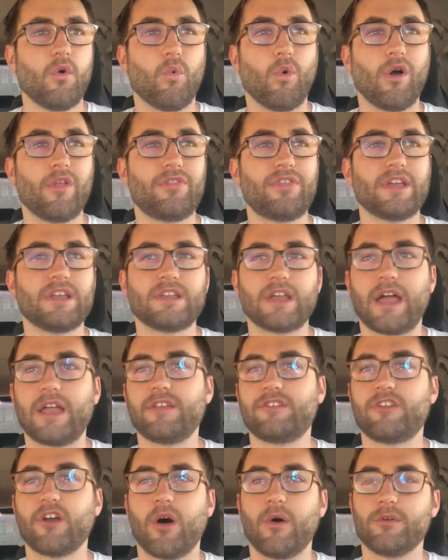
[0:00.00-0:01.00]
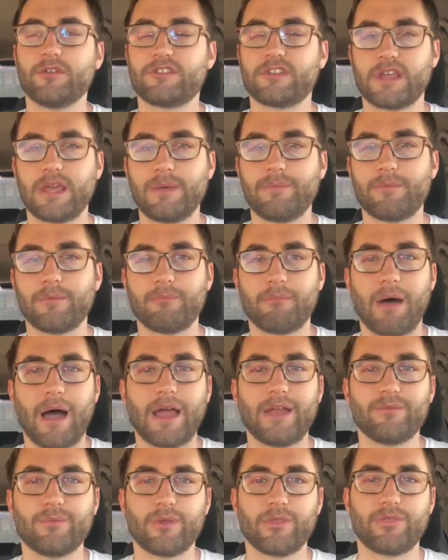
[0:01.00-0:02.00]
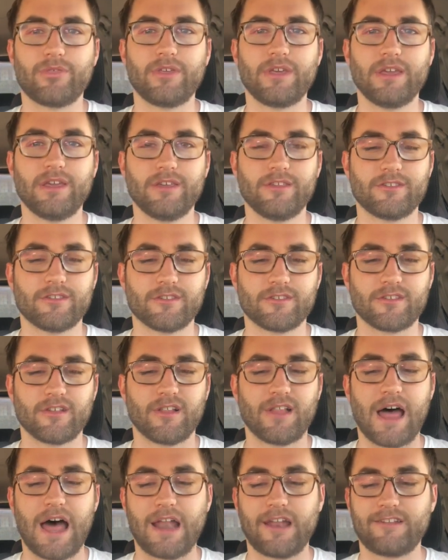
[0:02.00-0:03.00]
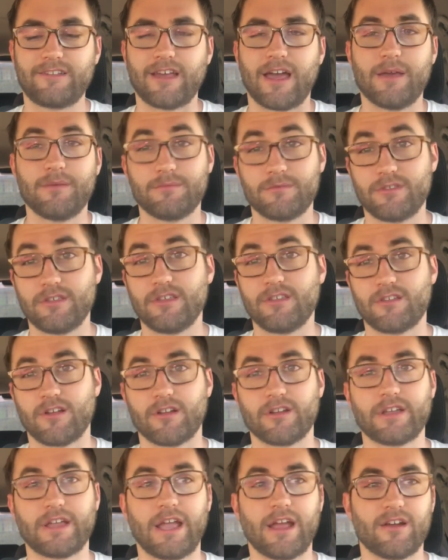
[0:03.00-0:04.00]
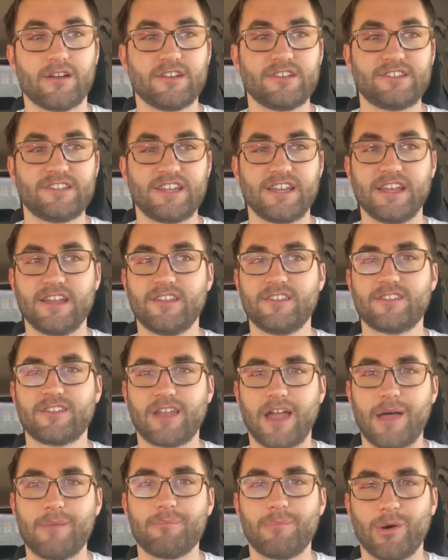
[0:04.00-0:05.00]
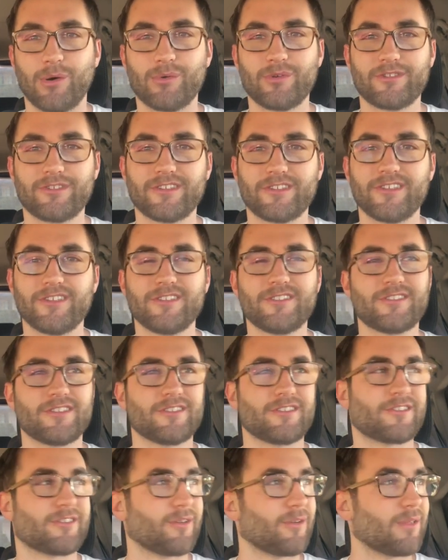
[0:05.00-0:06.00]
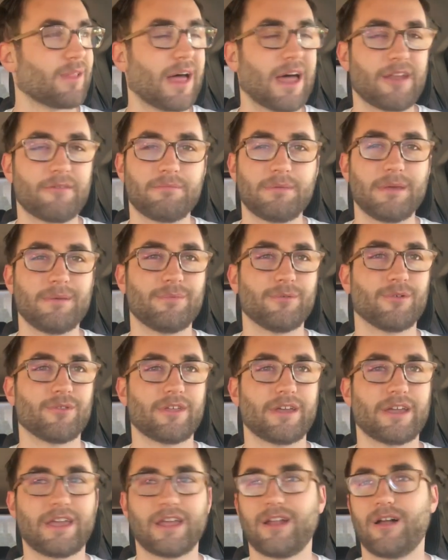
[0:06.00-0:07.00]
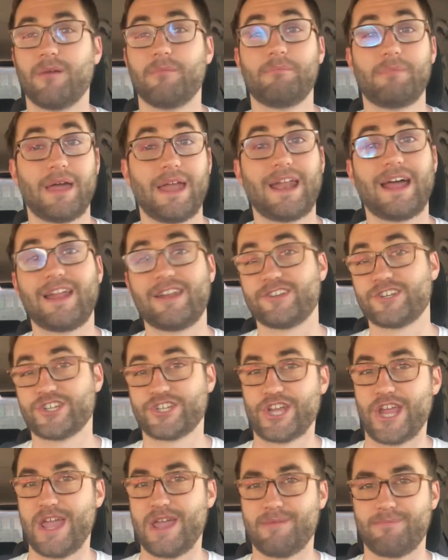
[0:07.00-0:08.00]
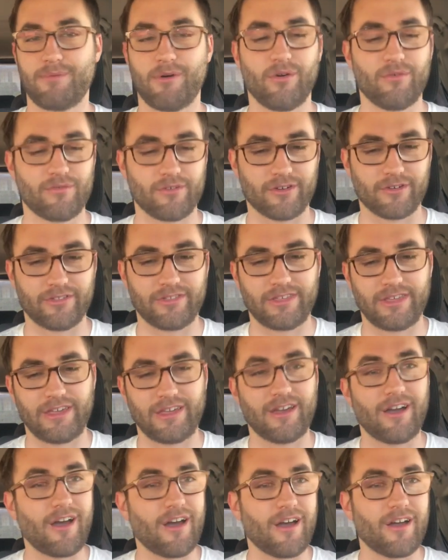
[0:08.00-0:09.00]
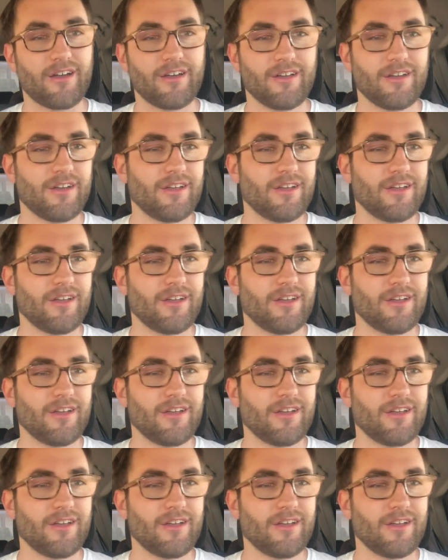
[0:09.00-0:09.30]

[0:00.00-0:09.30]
One thing to, to always keep in mind with these is a lot of times these are guarantees, not bonuses. And so a lot of people, they get all bent out of shape over the uh,